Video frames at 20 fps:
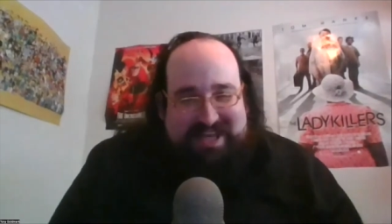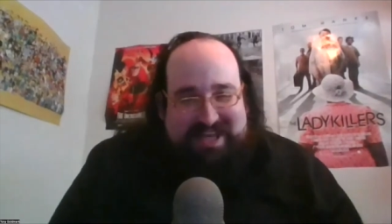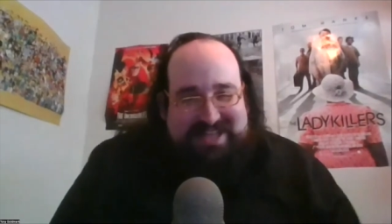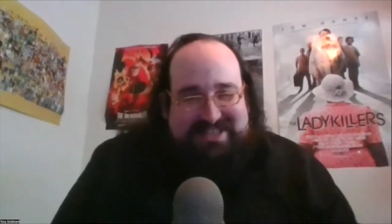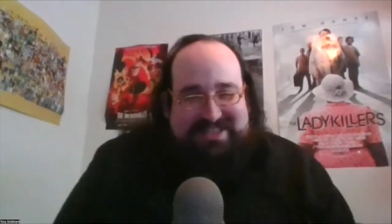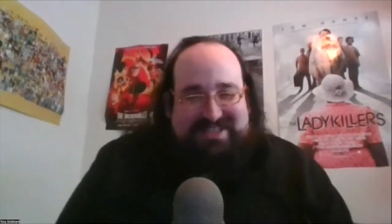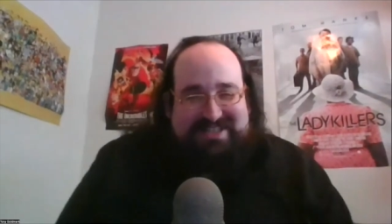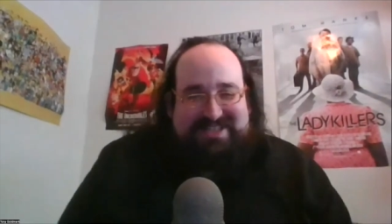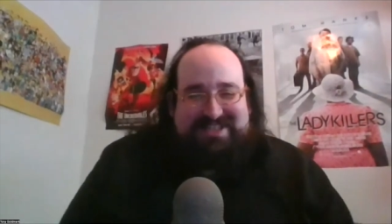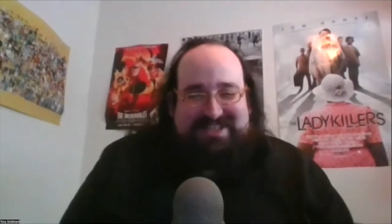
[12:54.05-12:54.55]

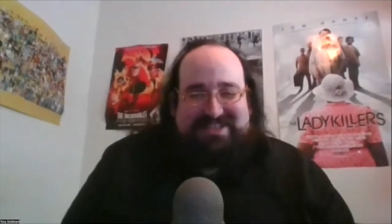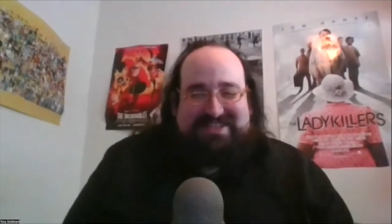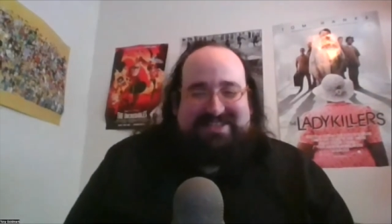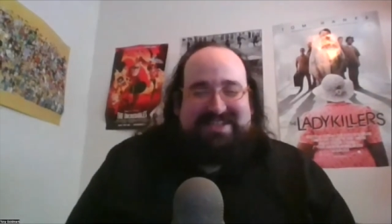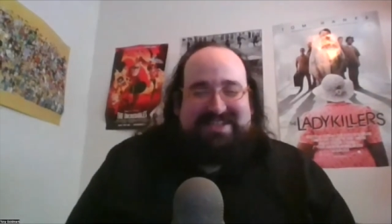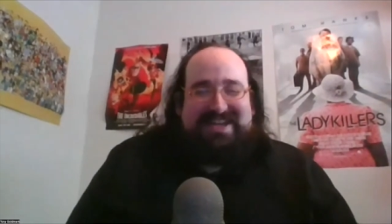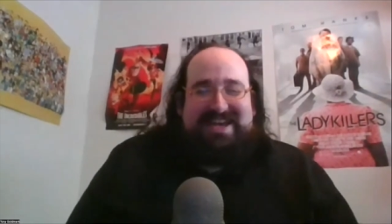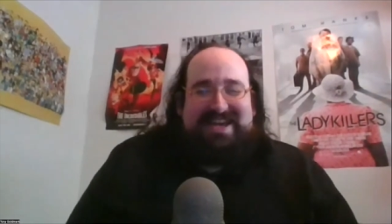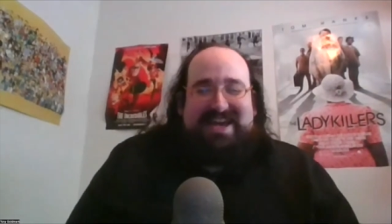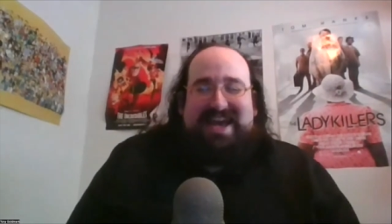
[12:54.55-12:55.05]
It's
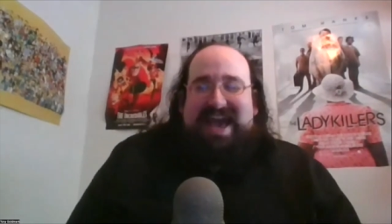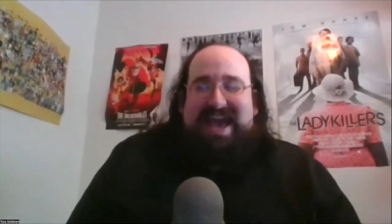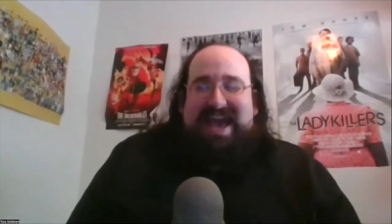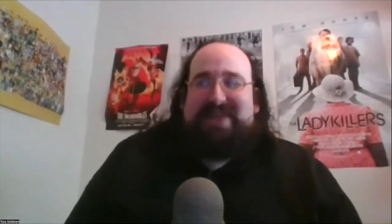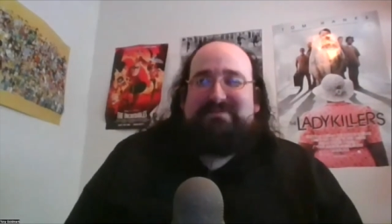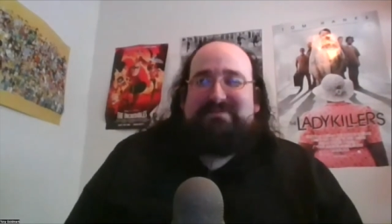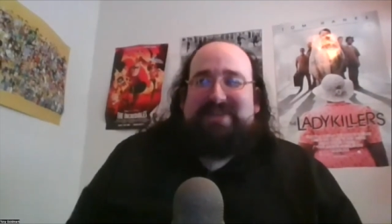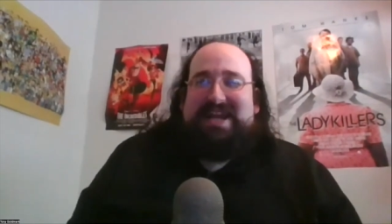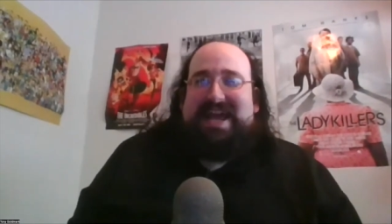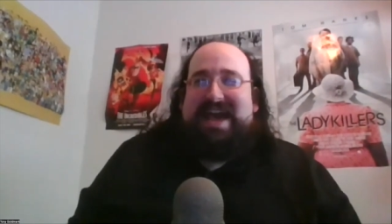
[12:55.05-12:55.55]
just, and
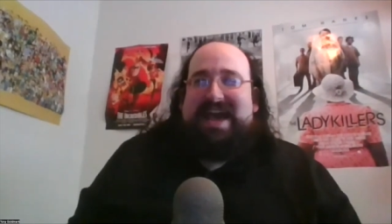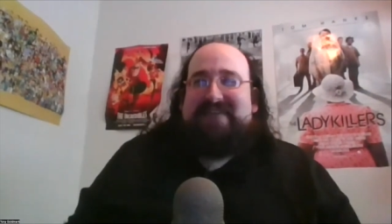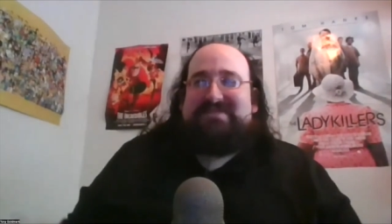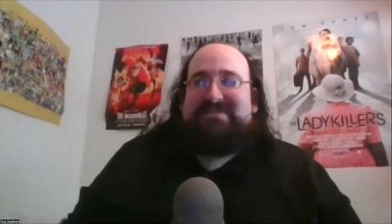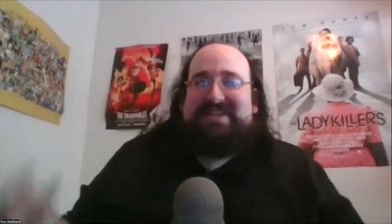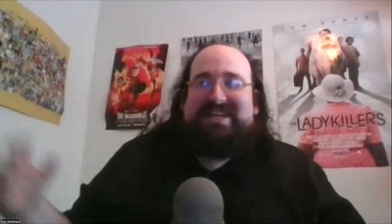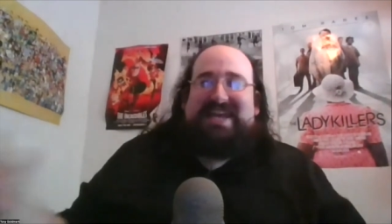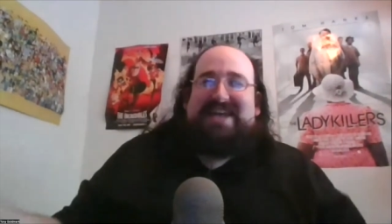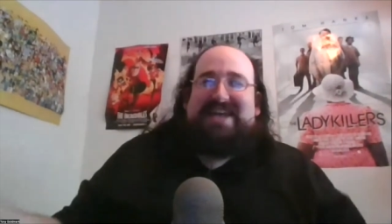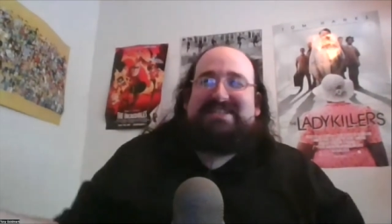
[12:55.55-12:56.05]
I'm going to have
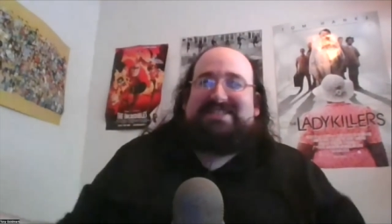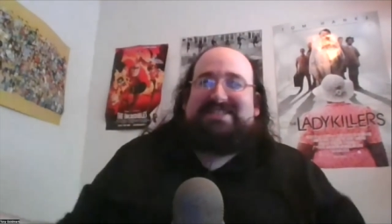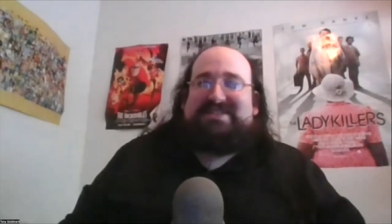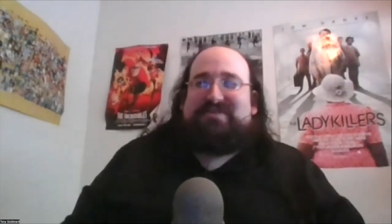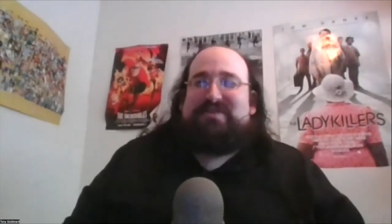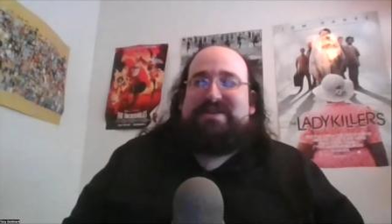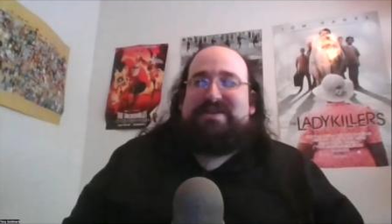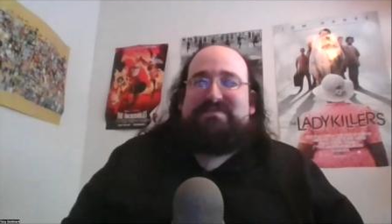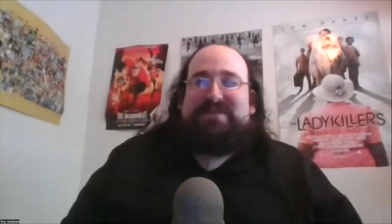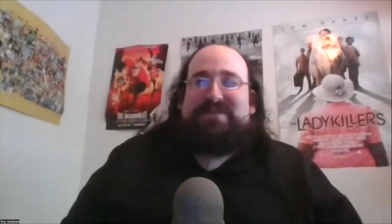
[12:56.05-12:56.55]
the guests
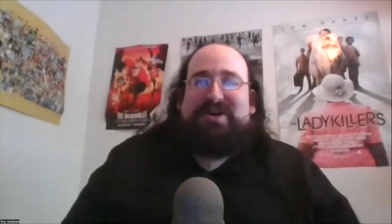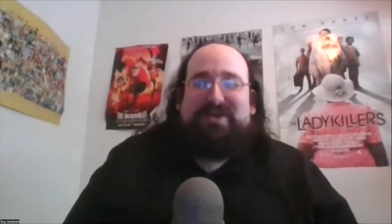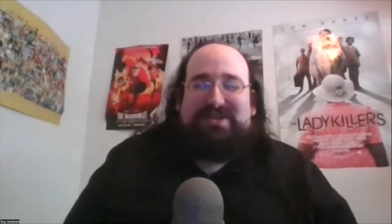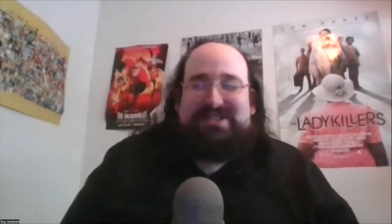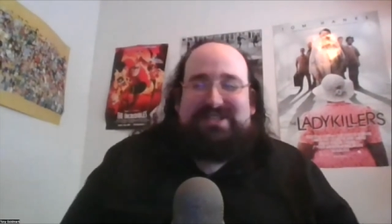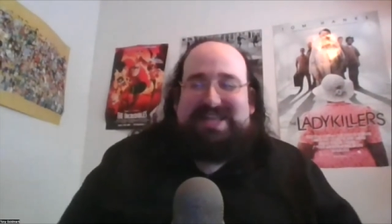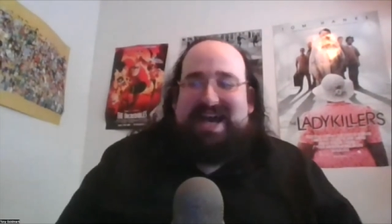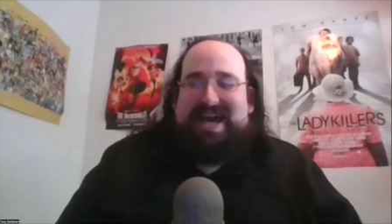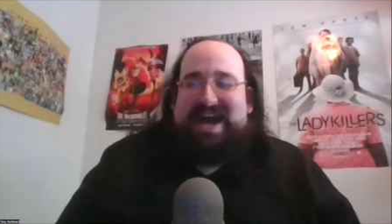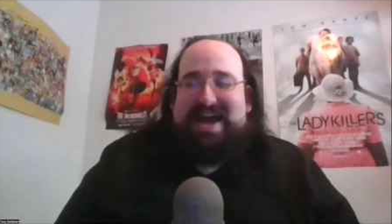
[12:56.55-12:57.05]
scream the
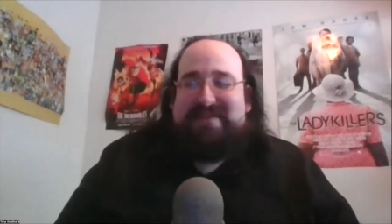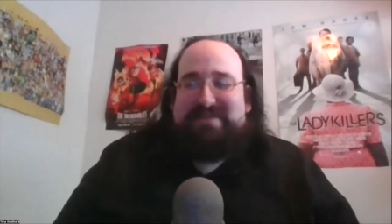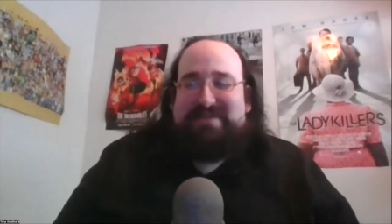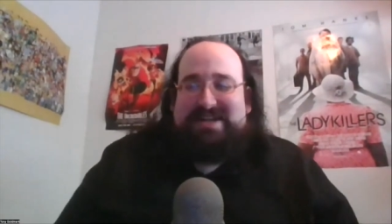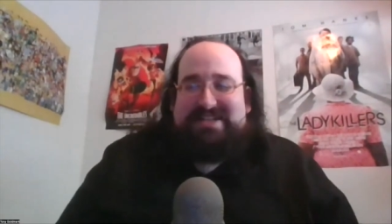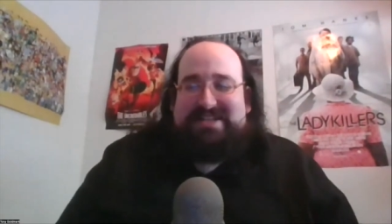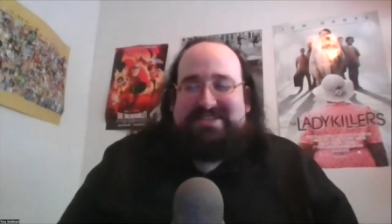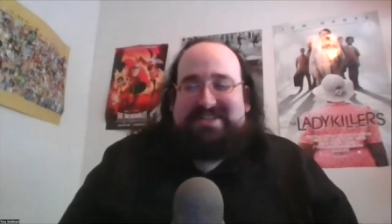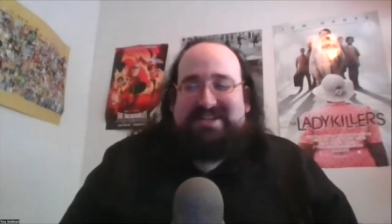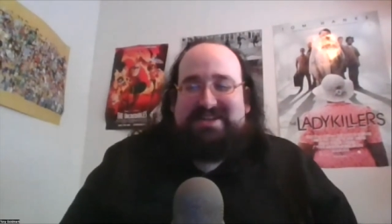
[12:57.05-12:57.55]
whole time.
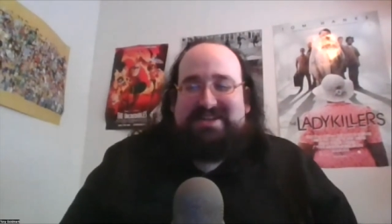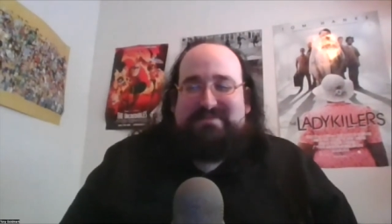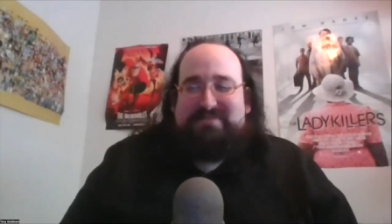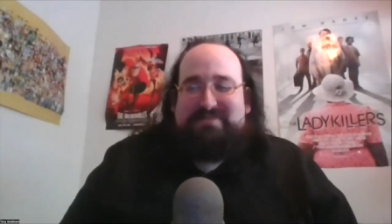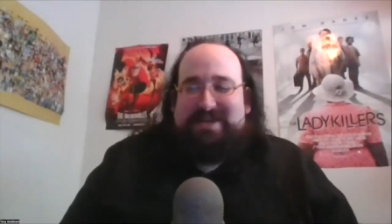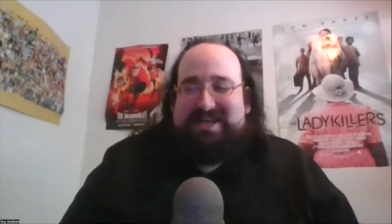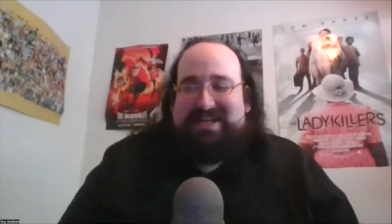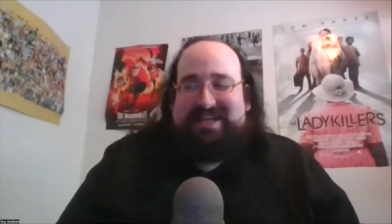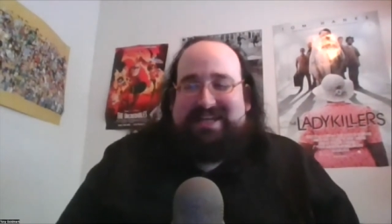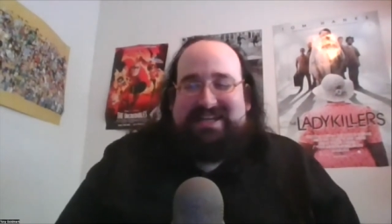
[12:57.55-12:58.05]
And it's going to
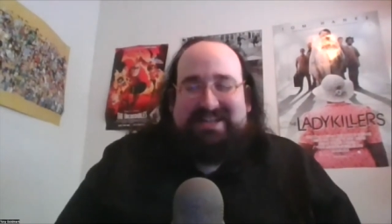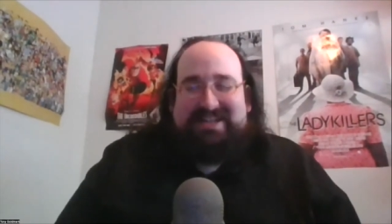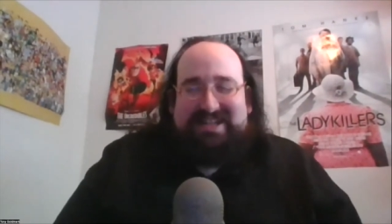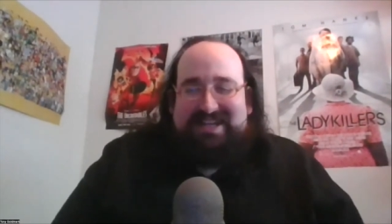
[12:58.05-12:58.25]
be.